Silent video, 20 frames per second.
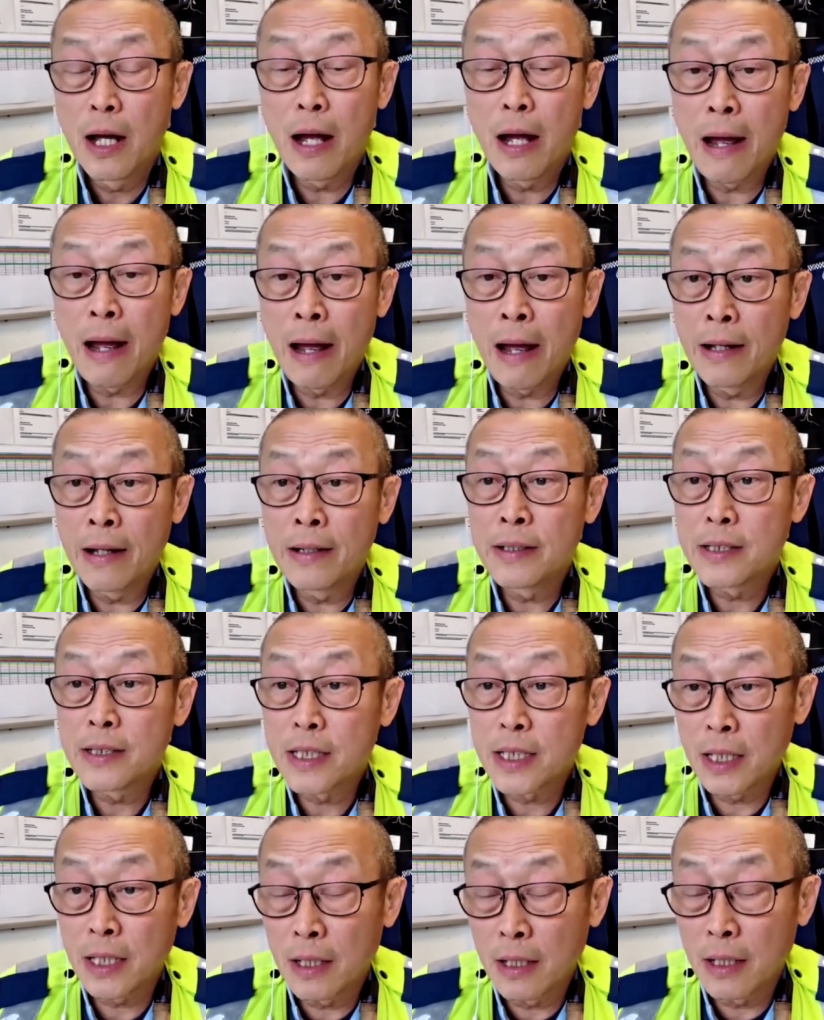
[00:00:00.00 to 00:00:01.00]
and
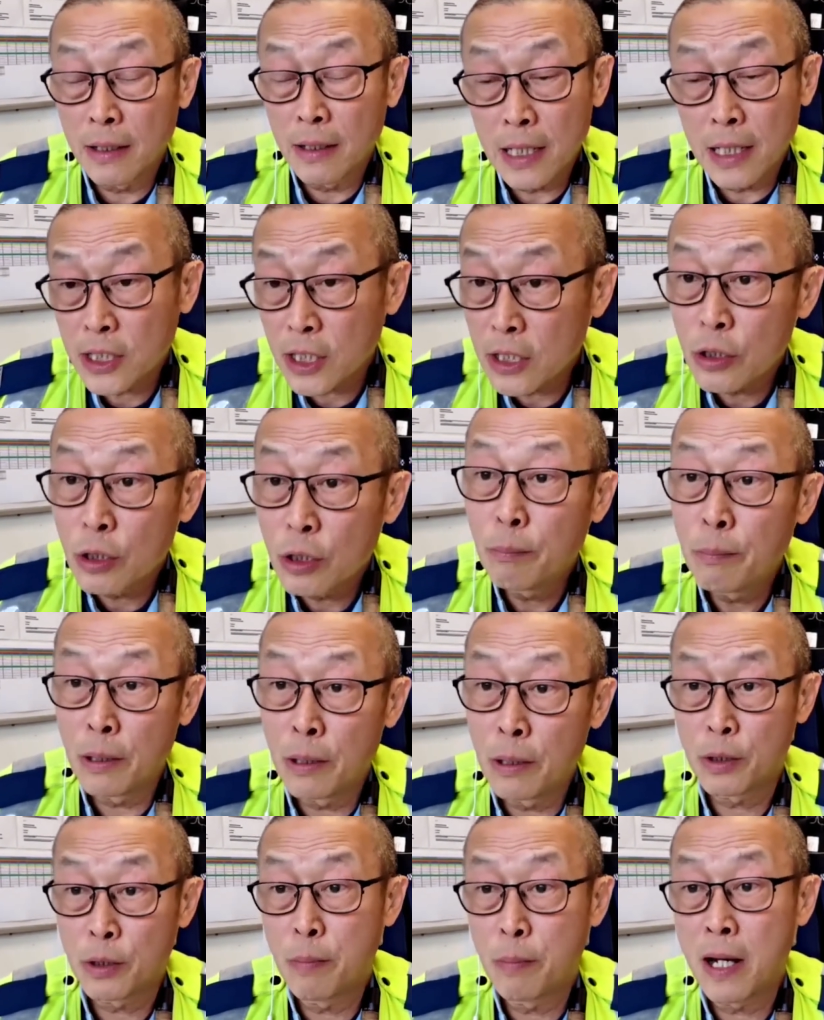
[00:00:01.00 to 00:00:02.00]
listen to
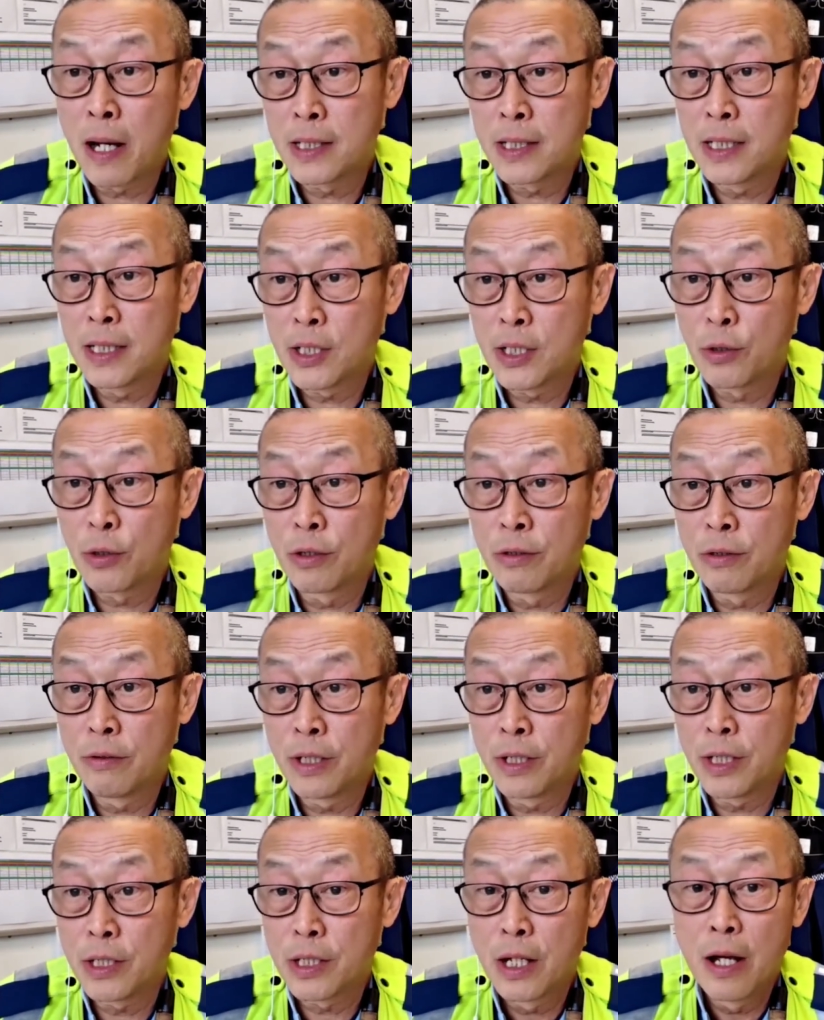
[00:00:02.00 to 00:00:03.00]
both parties'
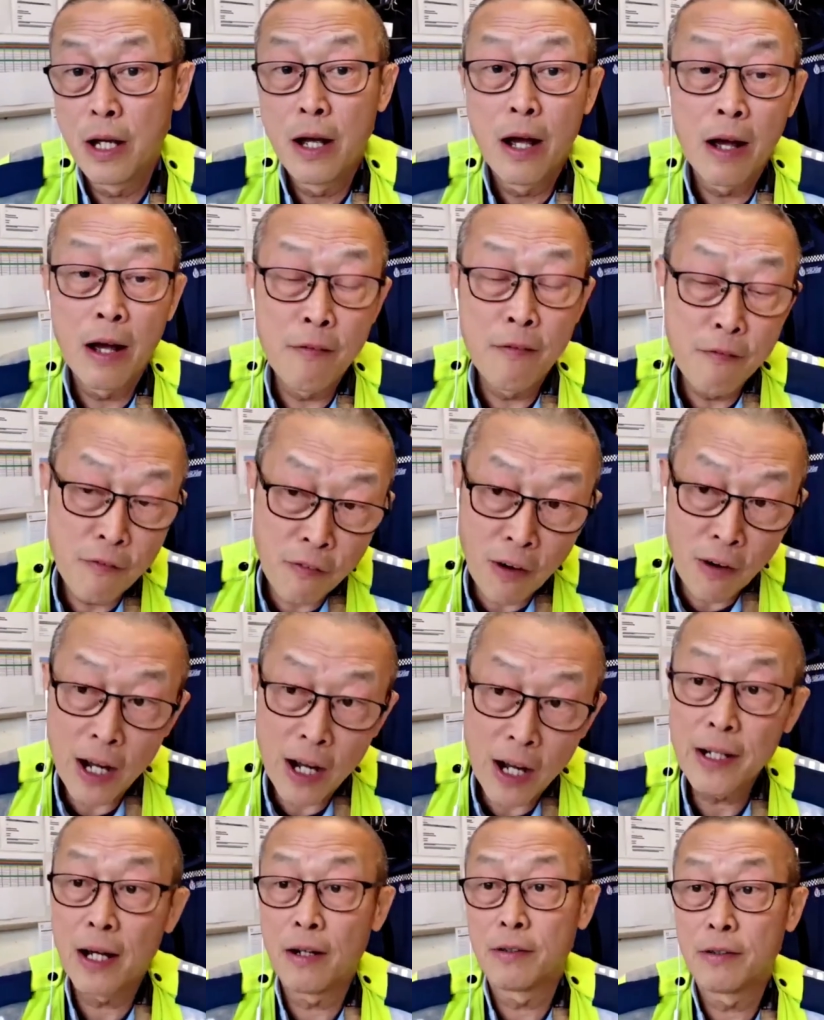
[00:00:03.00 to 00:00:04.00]
stories and find
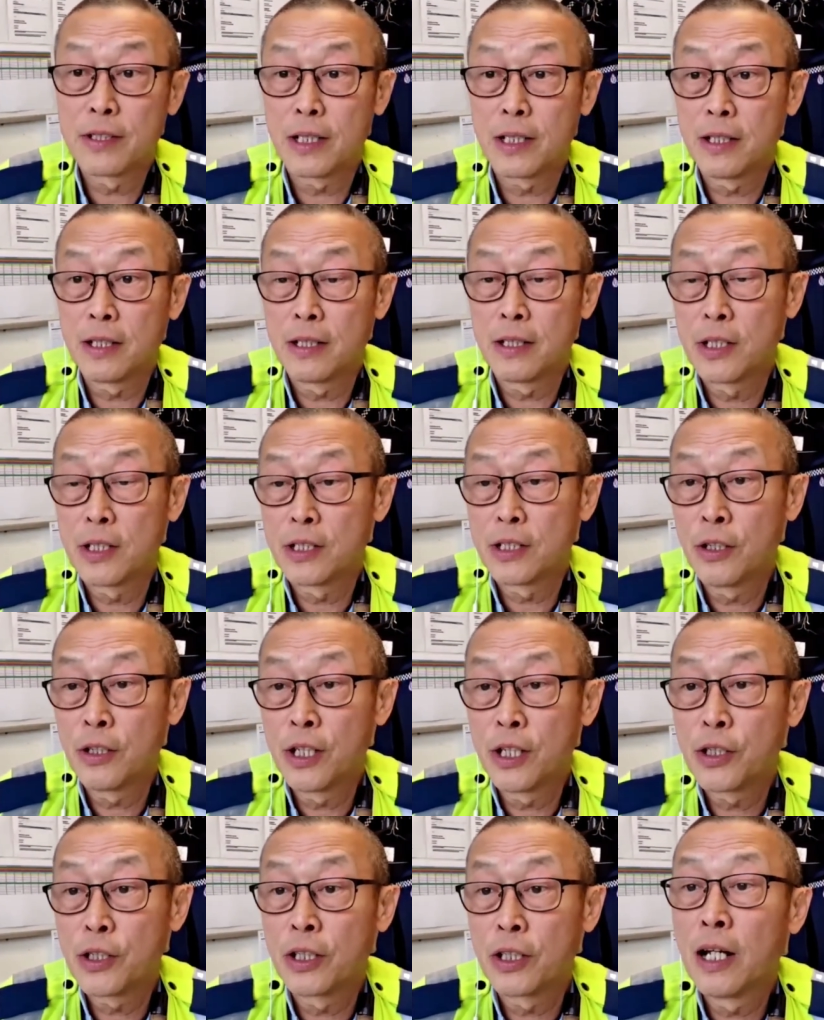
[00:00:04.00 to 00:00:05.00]
out the
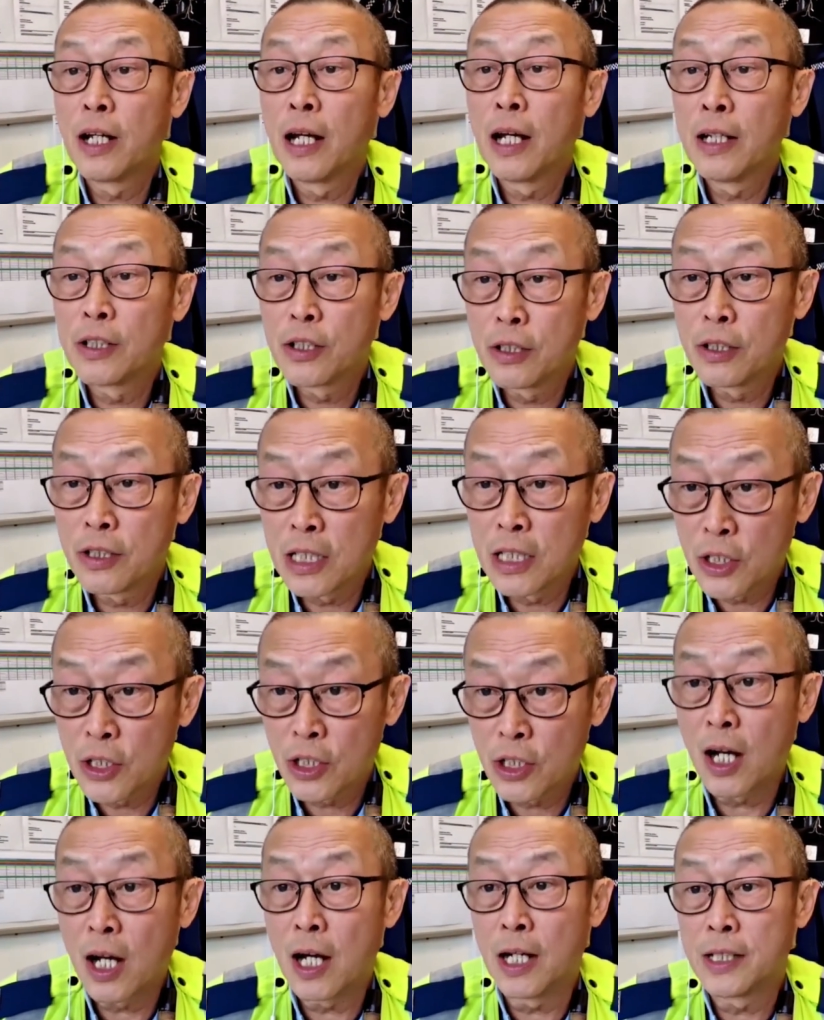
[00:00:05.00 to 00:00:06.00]
situation and to
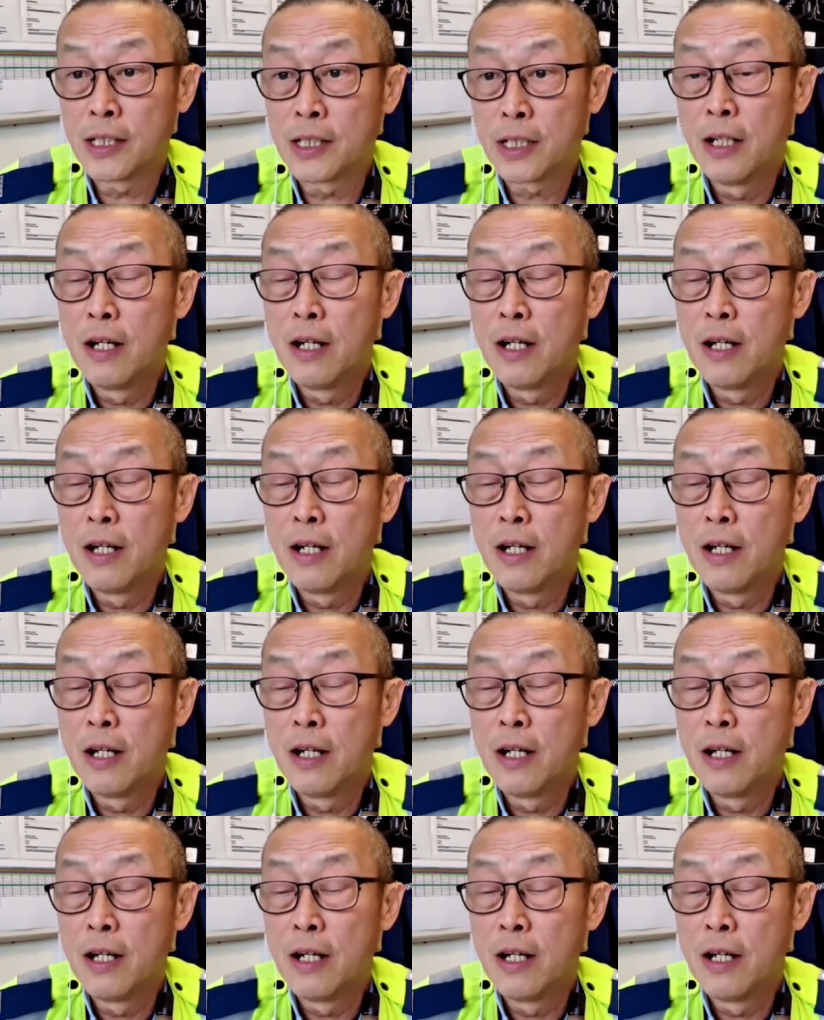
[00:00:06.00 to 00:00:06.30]
decide